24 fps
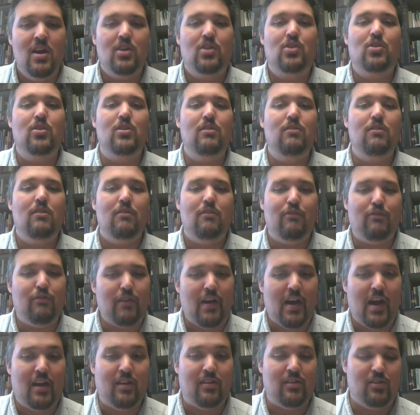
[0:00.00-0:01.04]
good
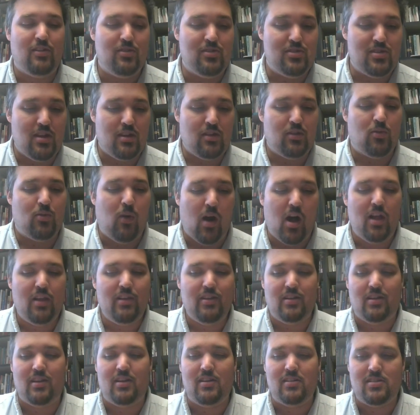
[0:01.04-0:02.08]
values and
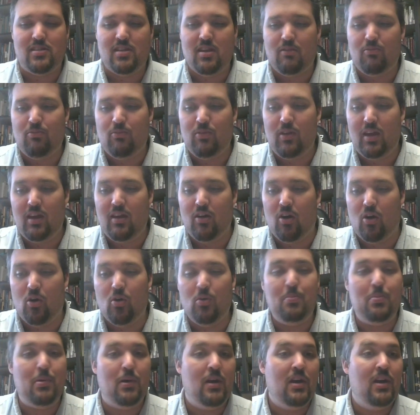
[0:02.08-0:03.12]
qualities that we
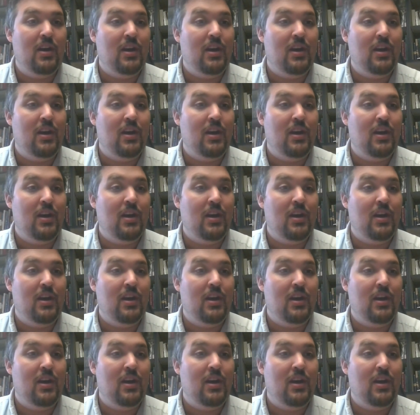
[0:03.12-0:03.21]
hope